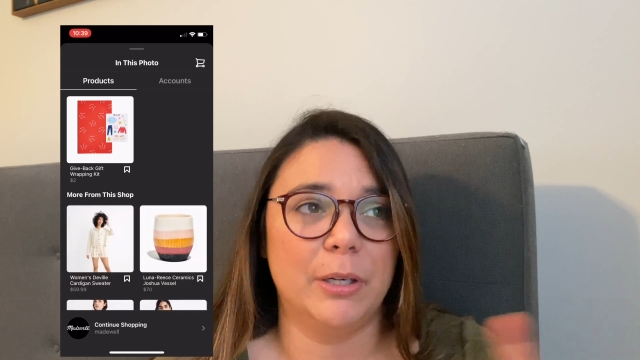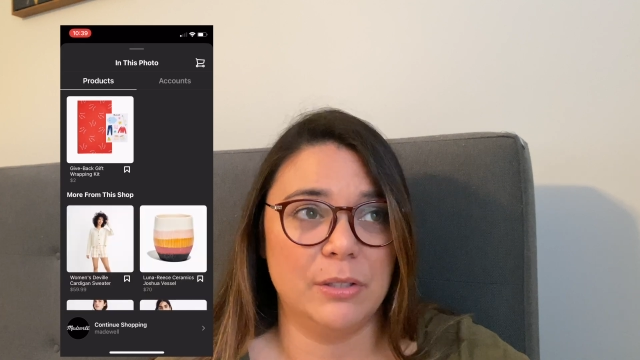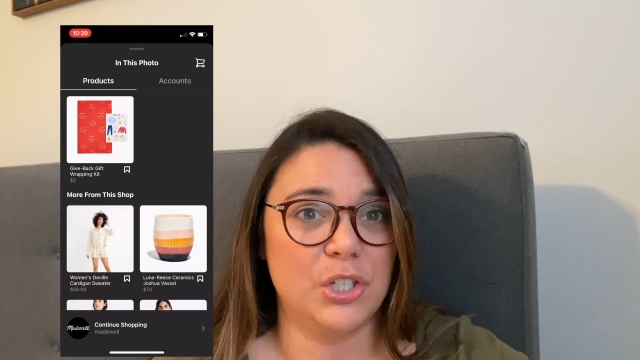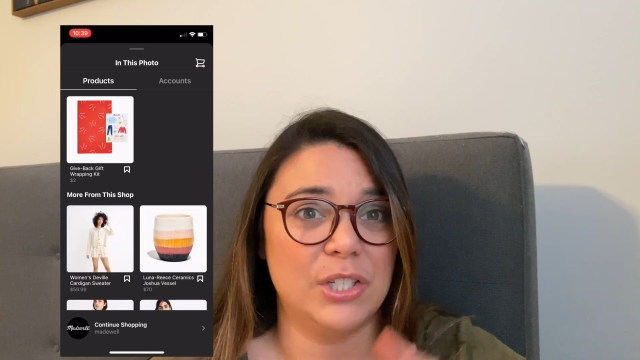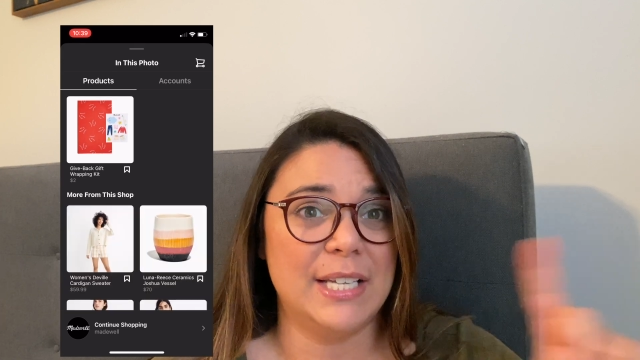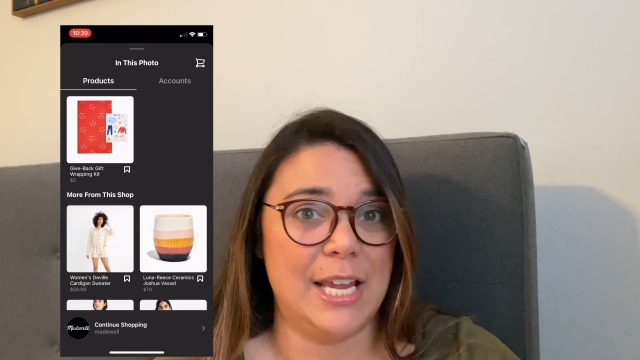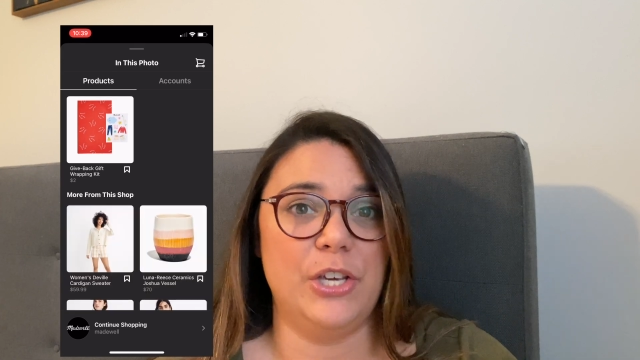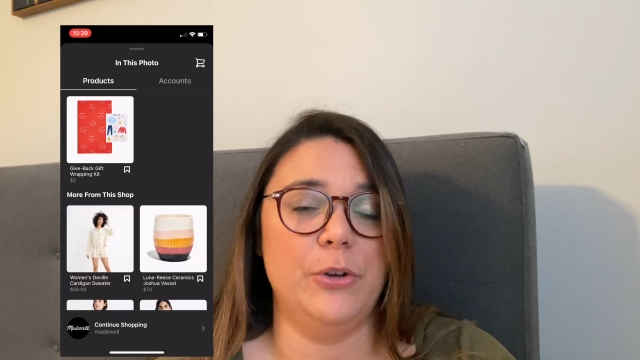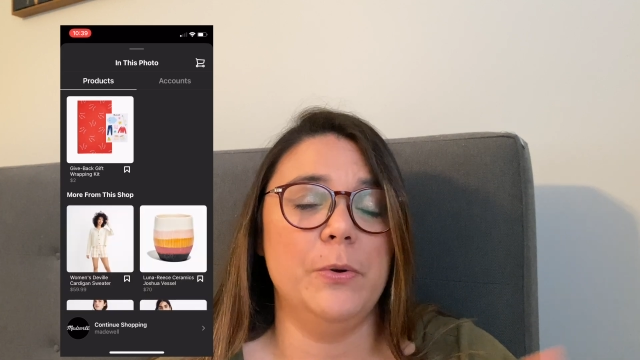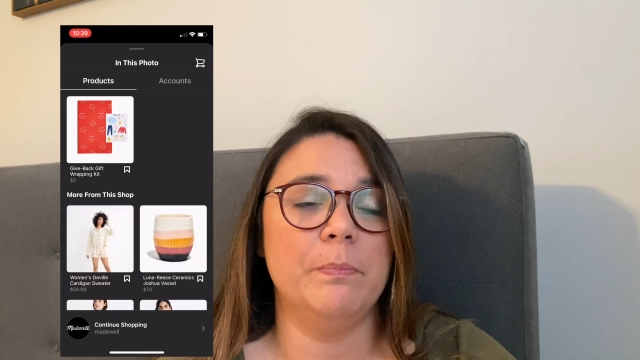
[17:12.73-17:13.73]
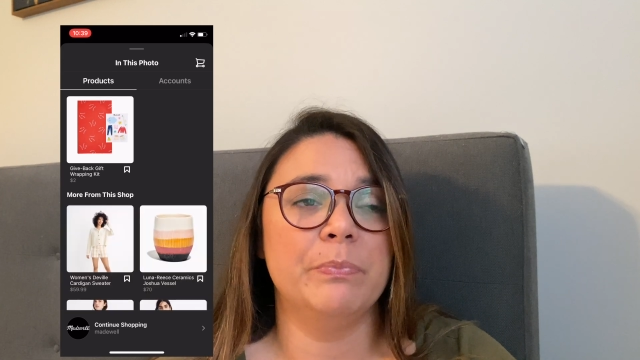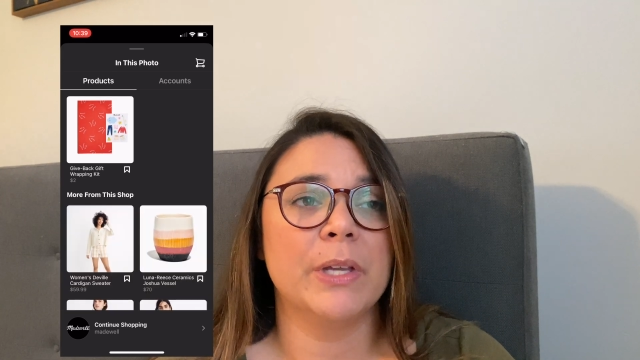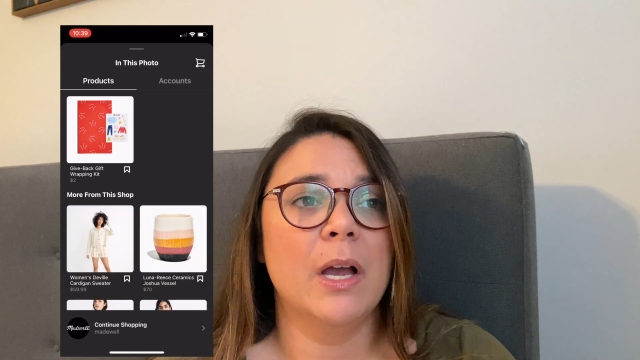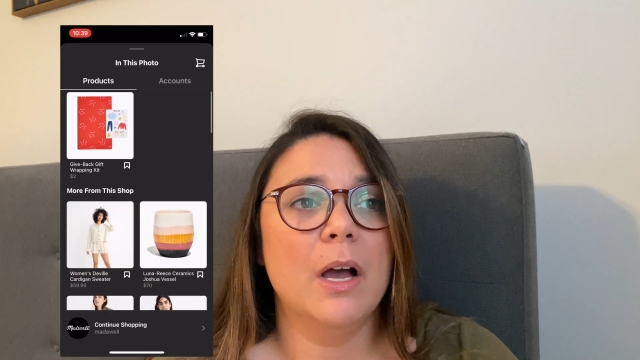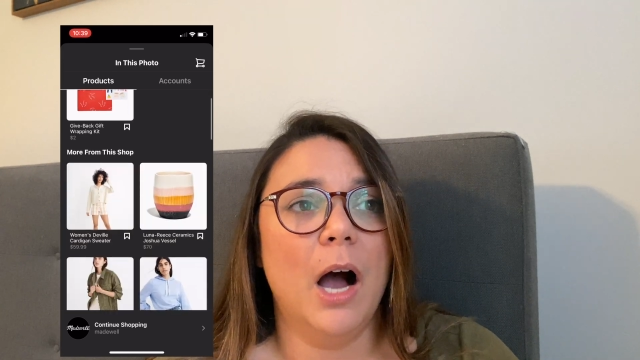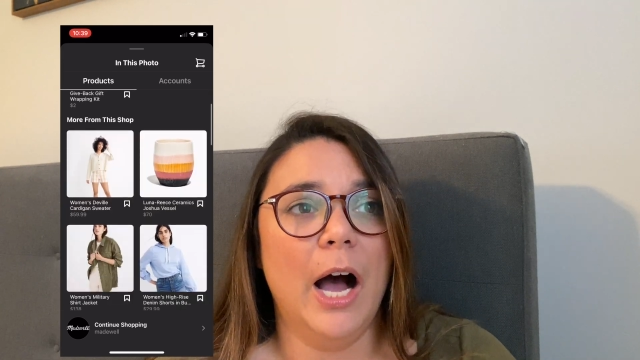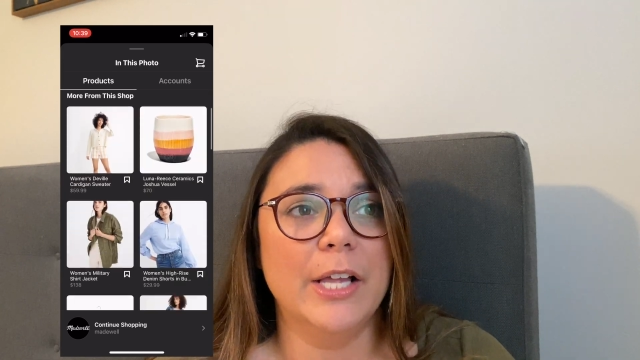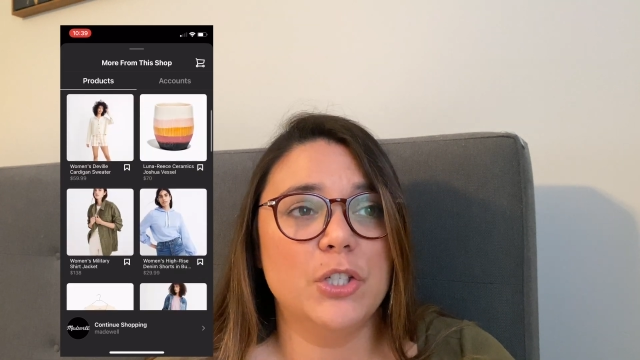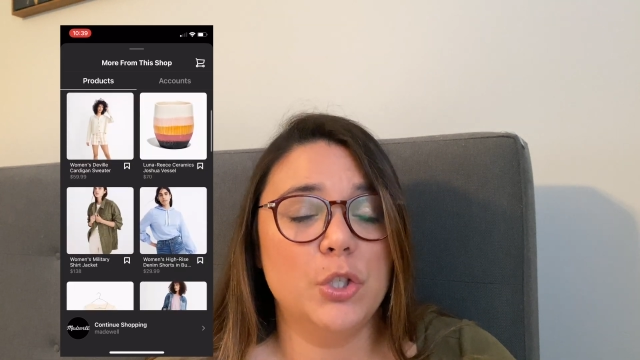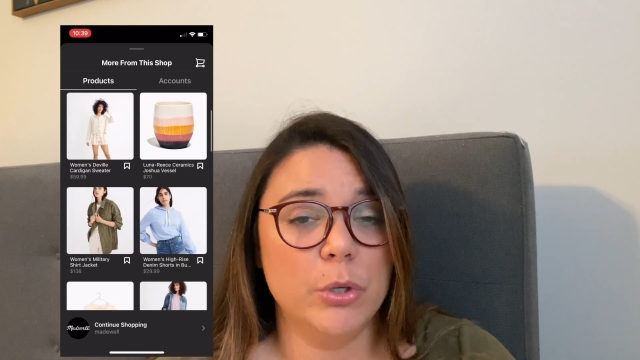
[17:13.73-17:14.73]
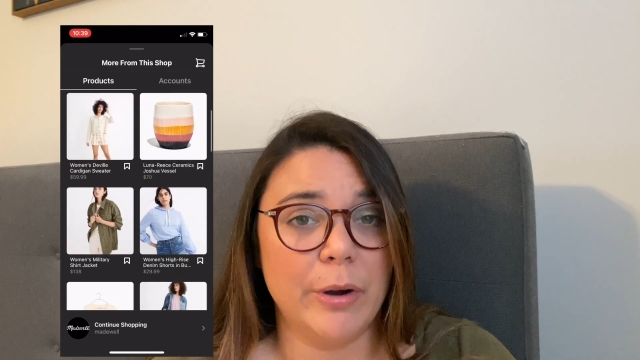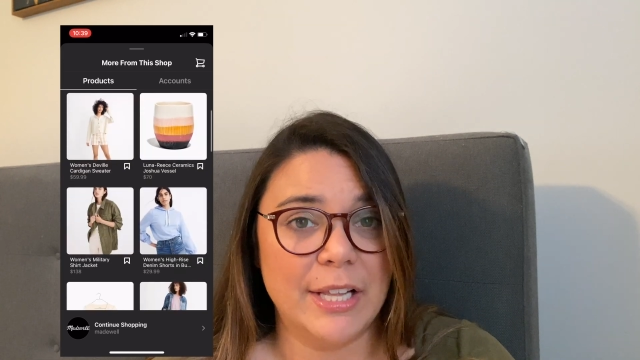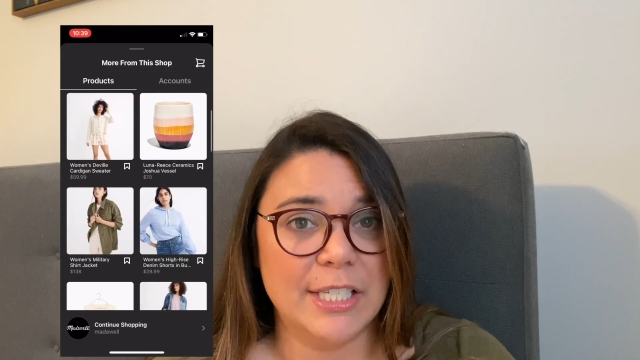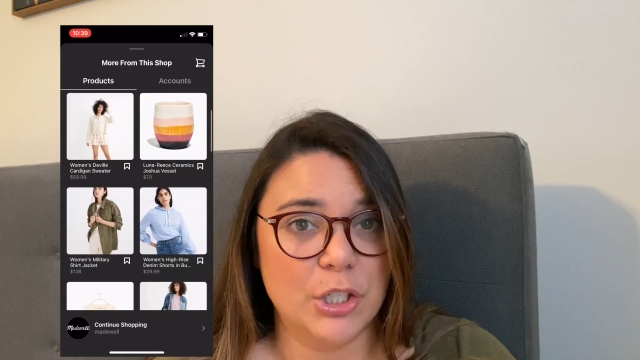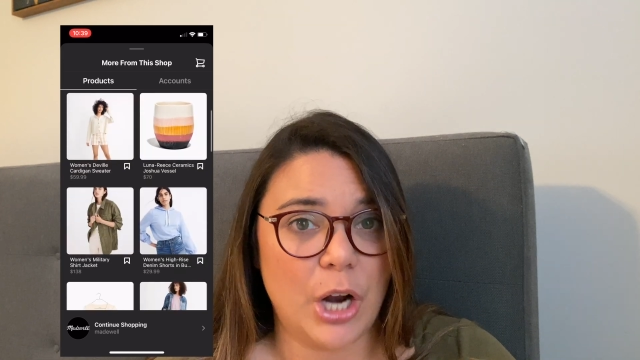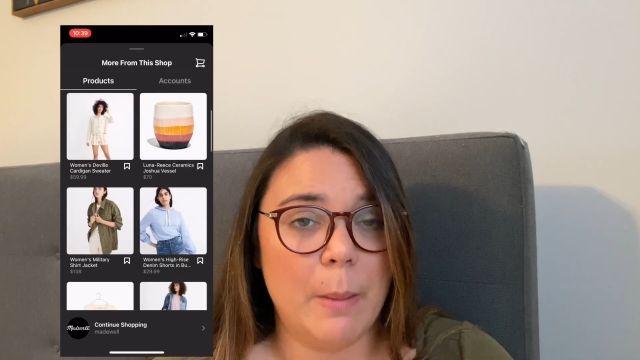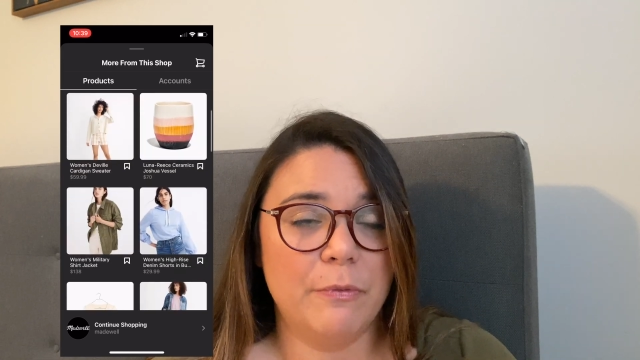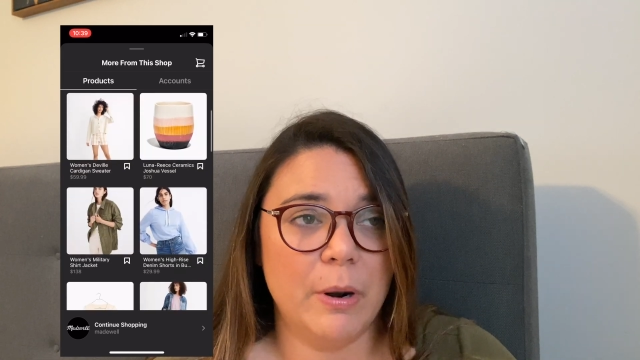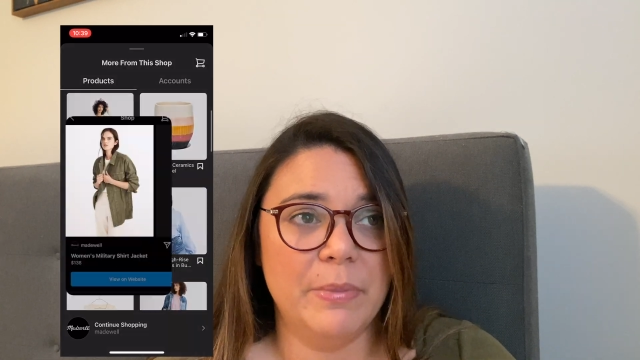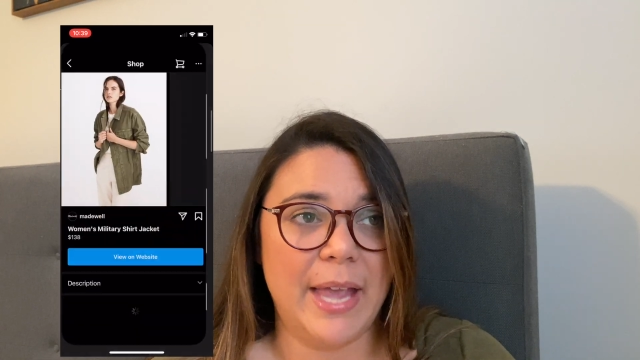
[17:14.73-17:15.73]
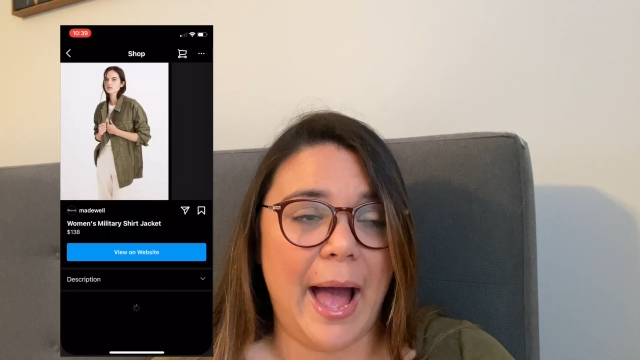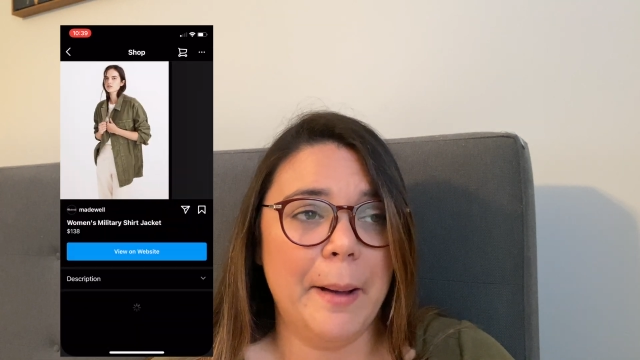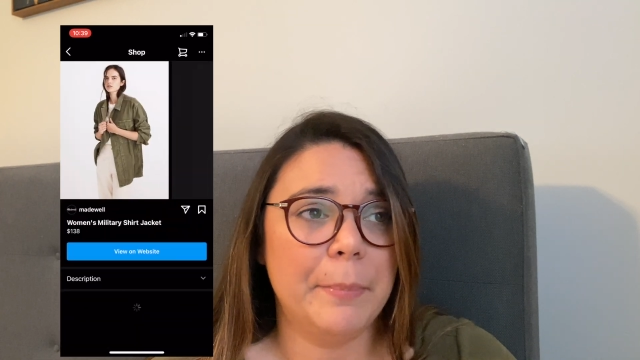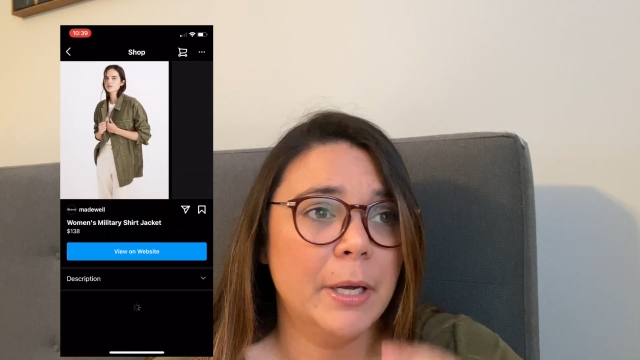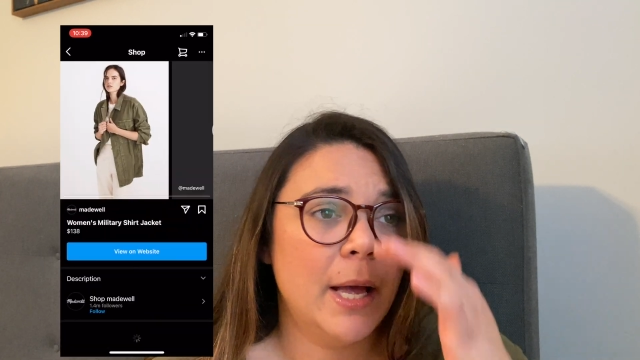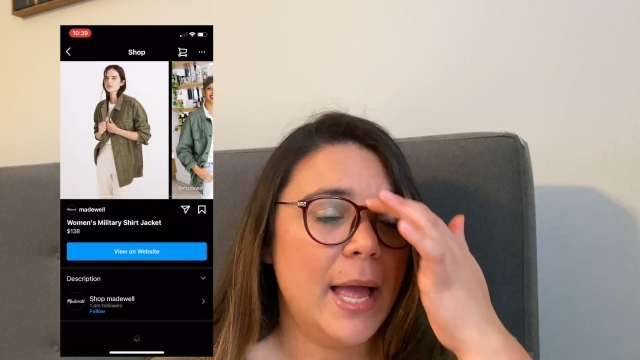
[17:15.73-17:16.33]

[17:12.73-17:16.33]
It'll just take you to your Etsy shop from the app.